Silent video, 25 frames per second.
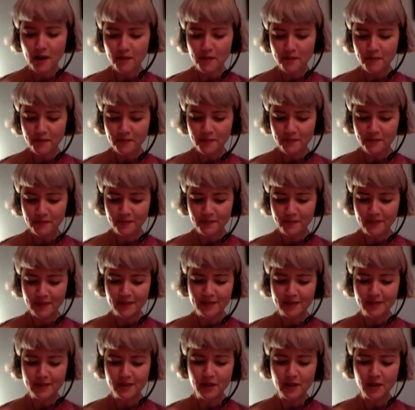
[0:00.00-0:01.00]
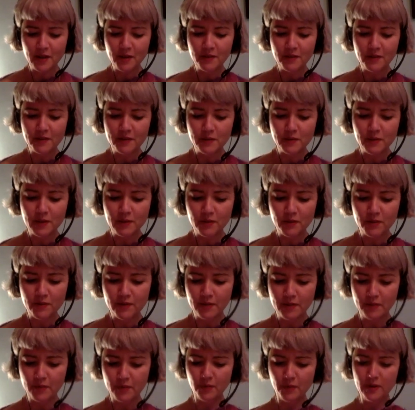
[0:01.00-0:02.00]
um didn't know if it was weber or
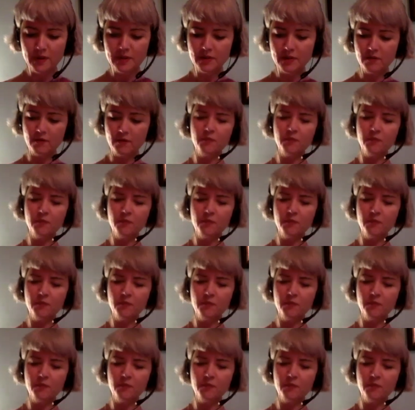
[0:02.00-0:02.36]
weber we used to